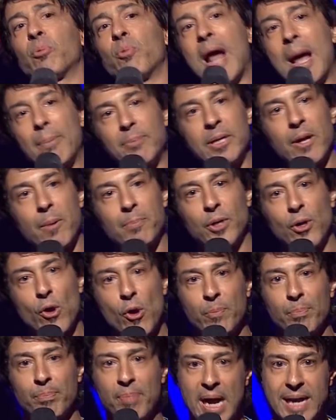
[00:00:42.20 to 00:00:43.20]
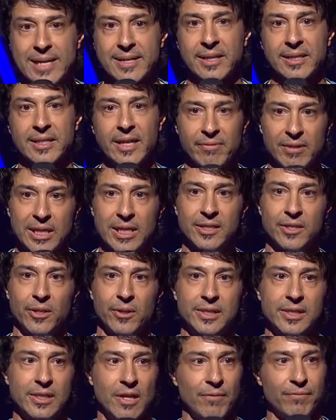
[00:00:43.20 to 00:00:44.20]
wrapping up your own bike and giving it to
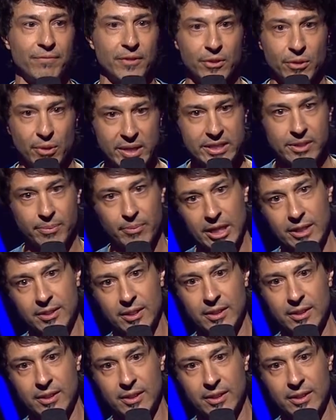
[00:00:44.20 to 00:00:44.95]
yourself for Christmas.